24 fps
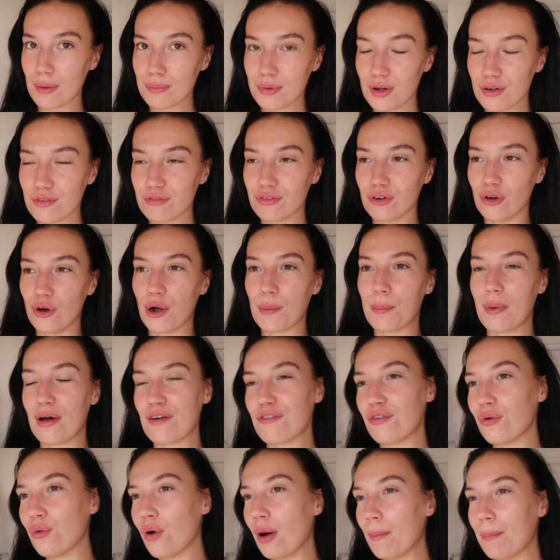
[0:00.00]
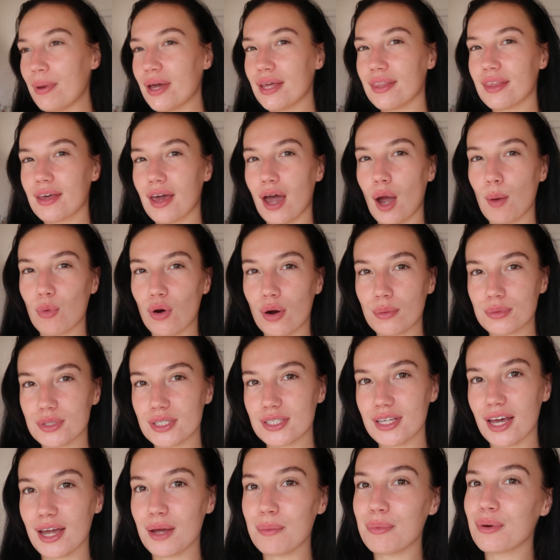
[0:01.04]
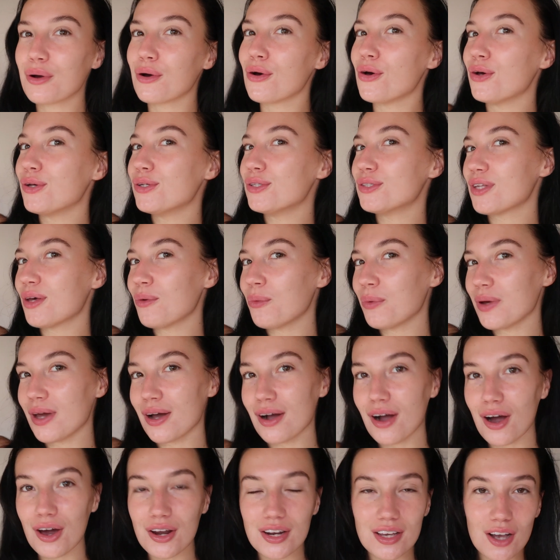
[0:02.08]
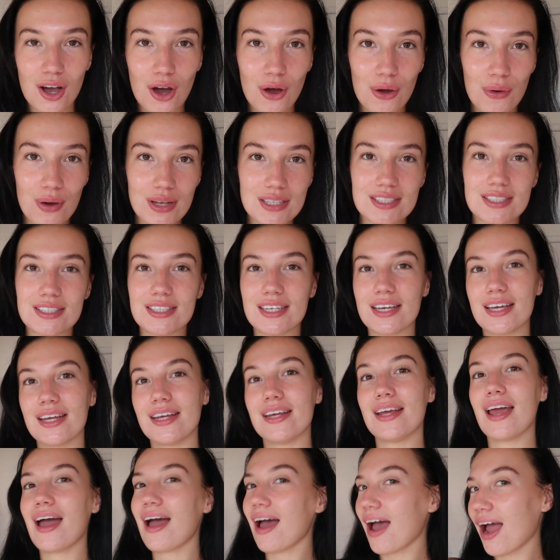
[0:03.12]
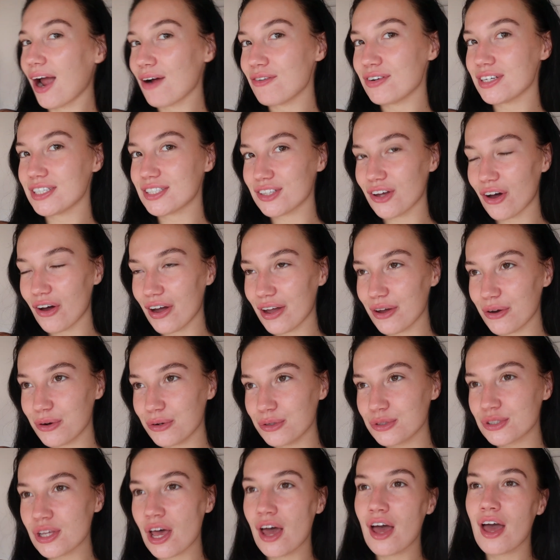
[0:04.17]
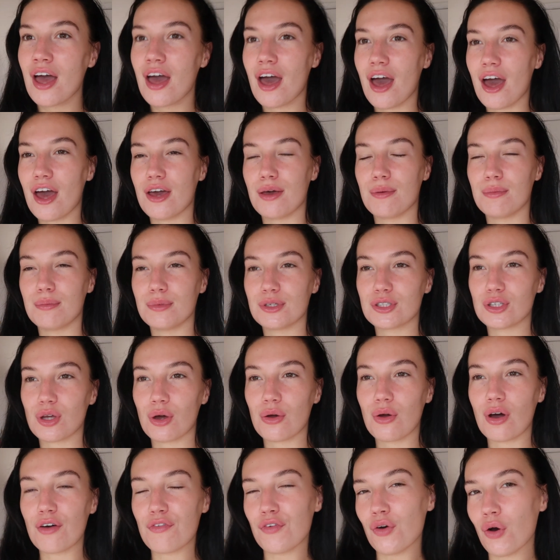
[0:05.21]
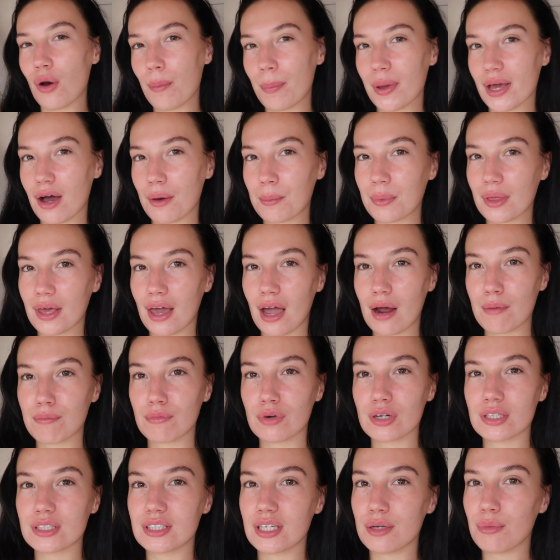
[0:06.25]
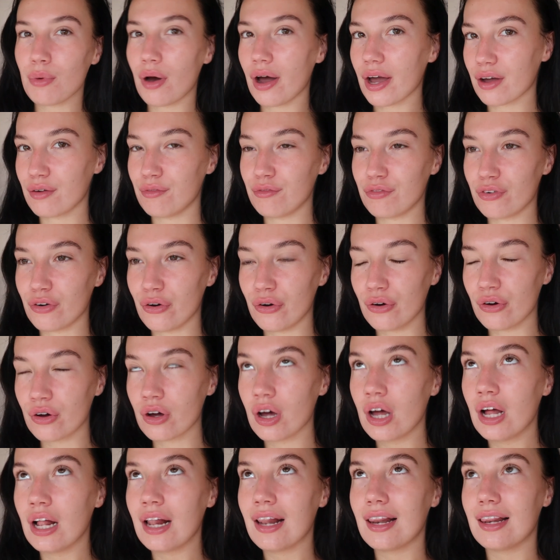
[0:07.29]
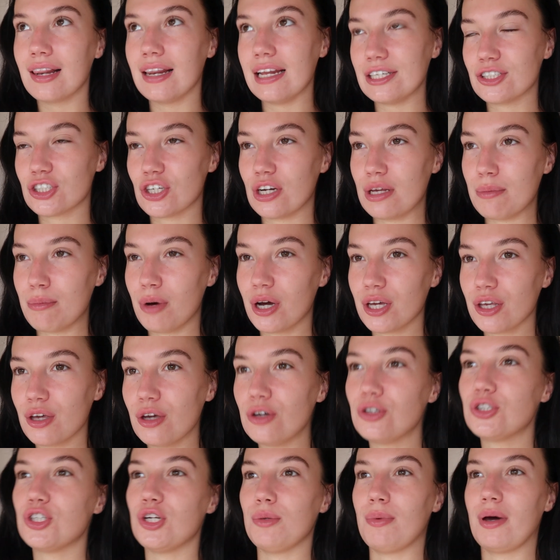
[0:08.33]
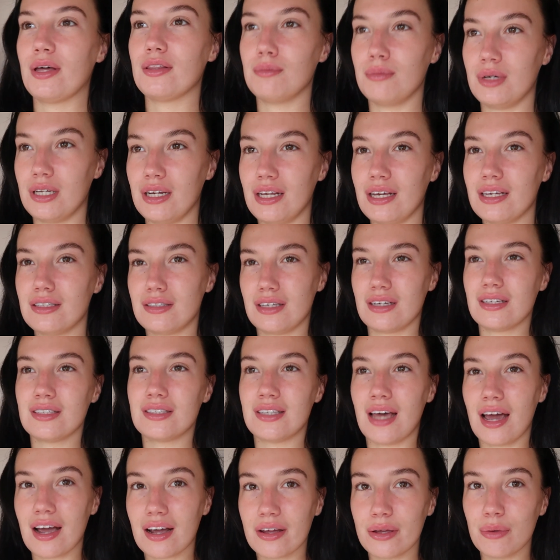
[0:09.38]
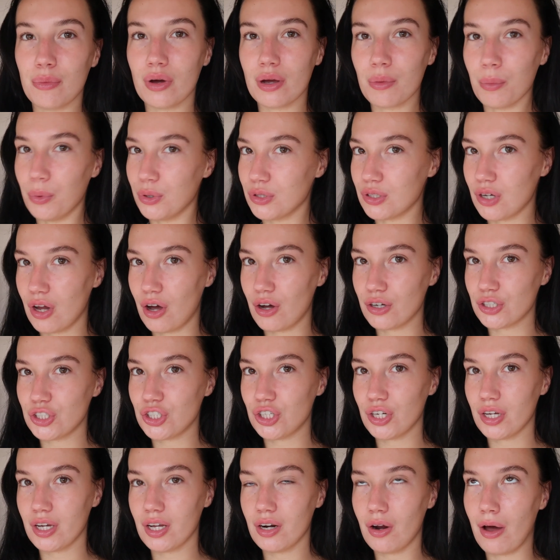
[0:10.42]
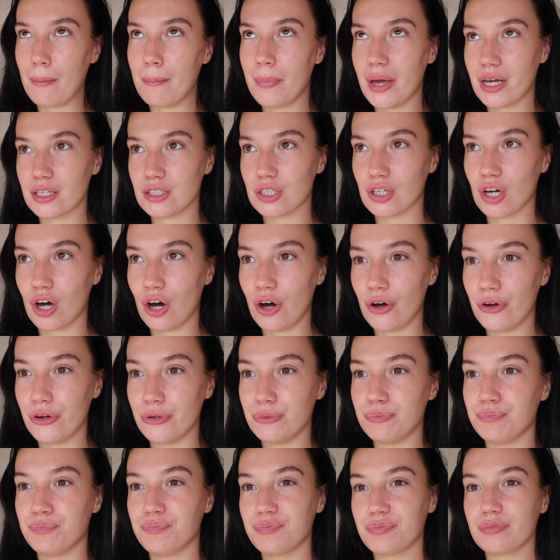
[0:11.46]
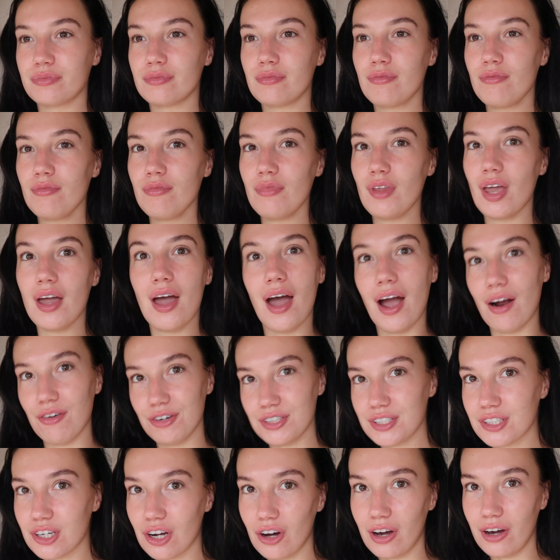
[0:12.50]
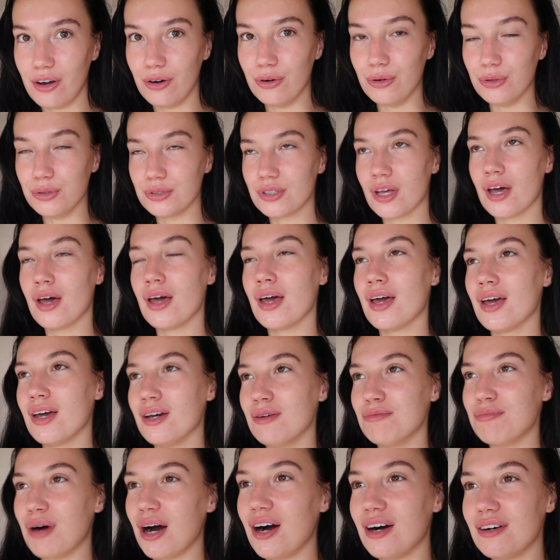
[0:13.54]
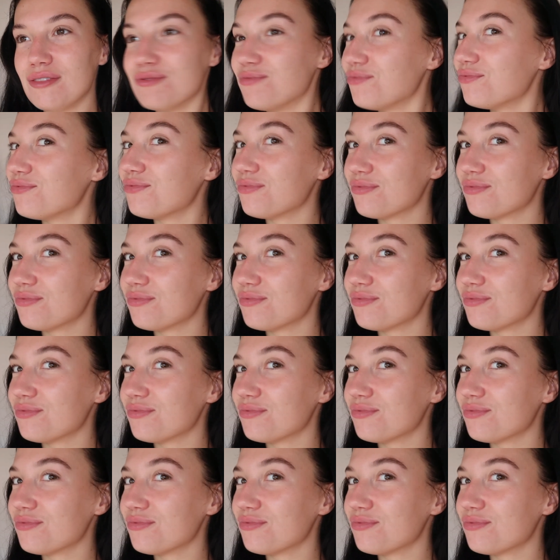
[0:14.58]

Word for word: no vlog but I thought I'd pick the camera up today because we are going to go and see Harry Styles um, so I thought I'd pick up the camera see what I can vlog literally my YouTube at the minute is exactly what it was last year like Mexico Harry Styles but